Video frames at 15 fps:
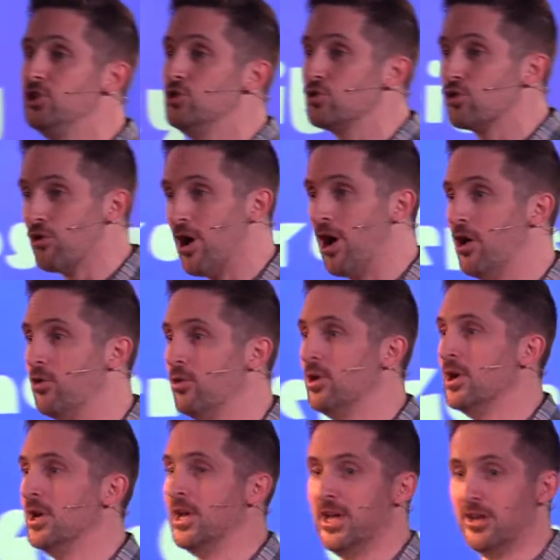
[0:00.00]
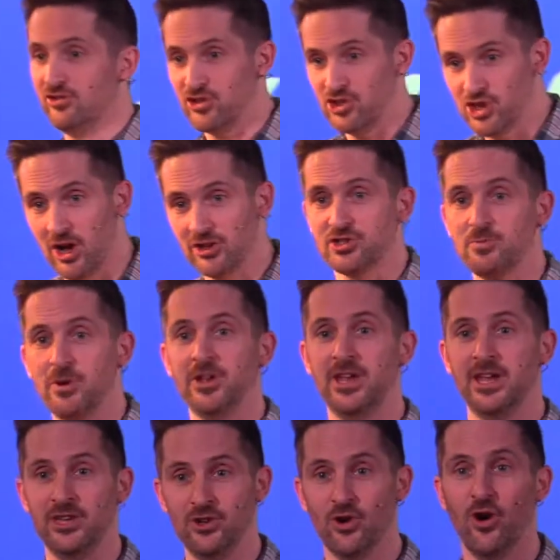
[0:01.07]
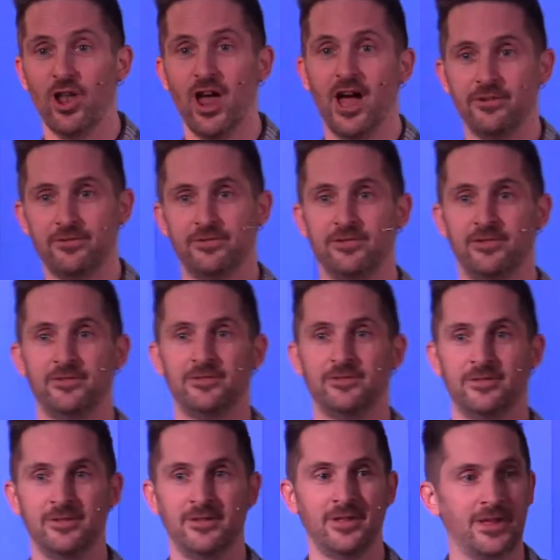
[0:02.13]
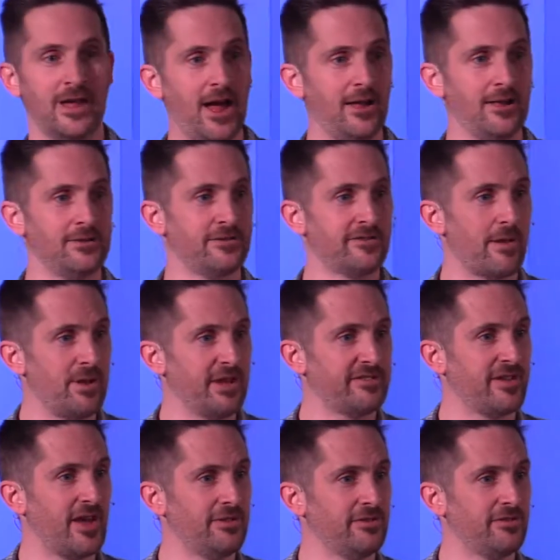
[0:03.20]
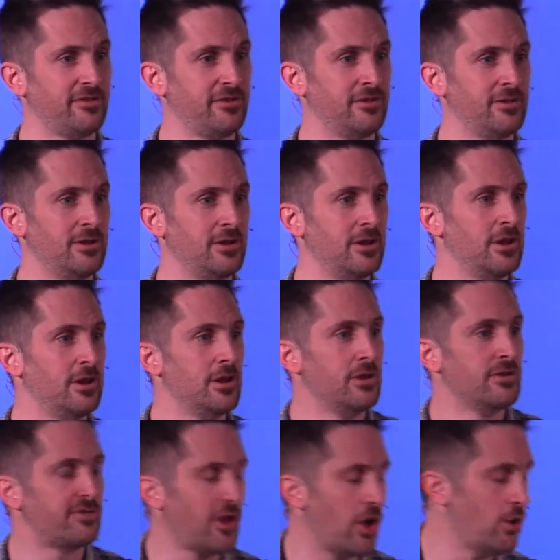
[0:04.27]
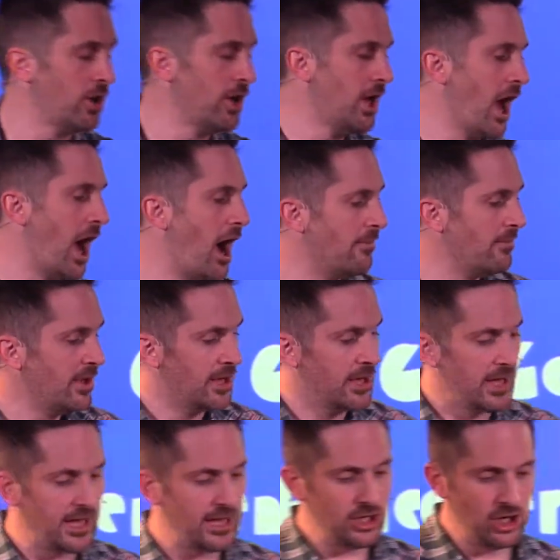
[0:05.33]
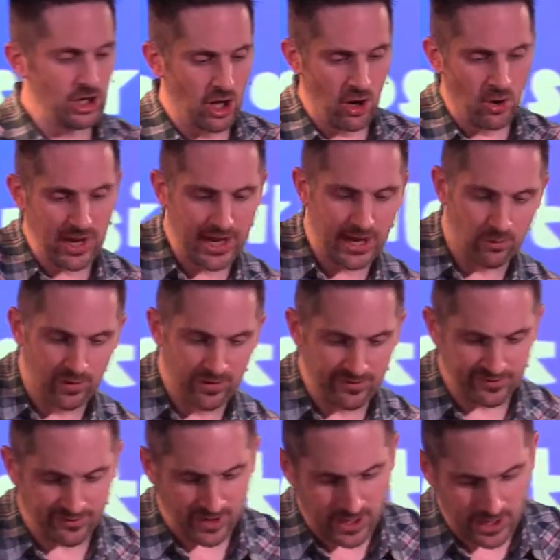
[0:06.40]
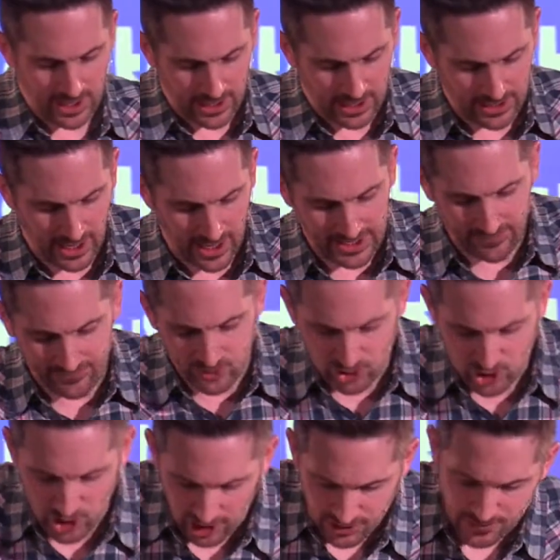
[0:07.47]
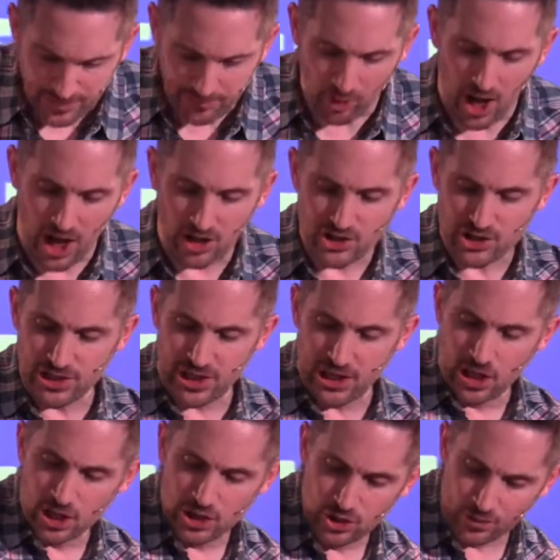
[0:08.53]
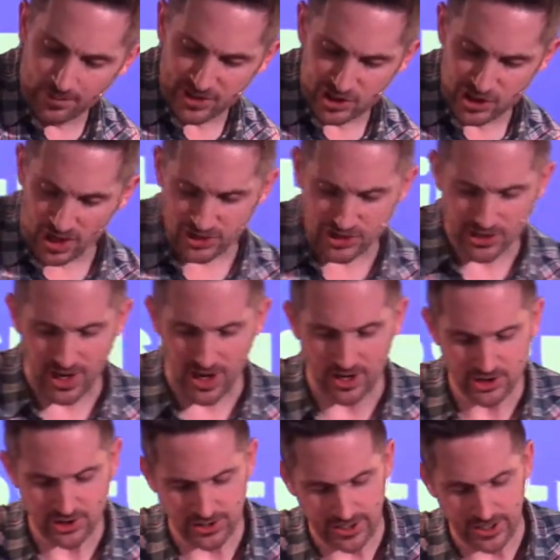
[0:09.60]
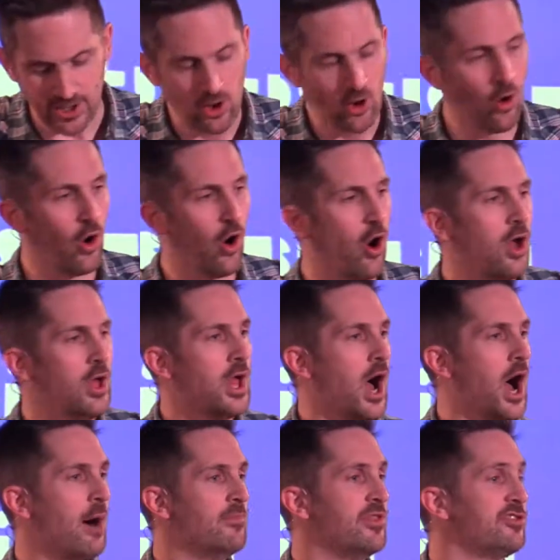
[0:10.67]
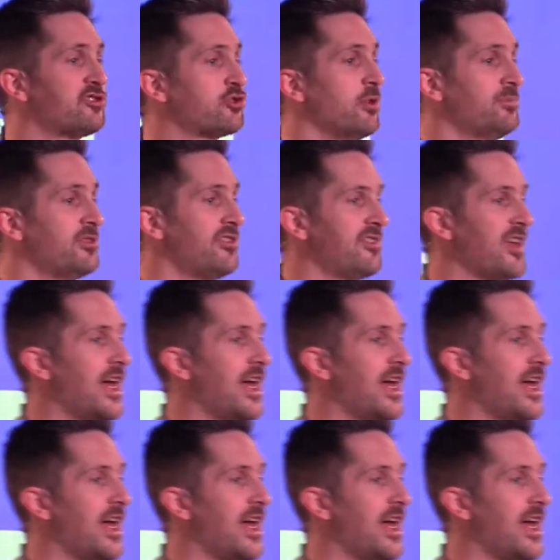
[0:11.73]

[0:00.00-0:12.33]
that you grow is judgment in your life. Yeah, does that make sense? So, you know, it was like, if you judge people harshly, you'll be judged harshly. Or the scripture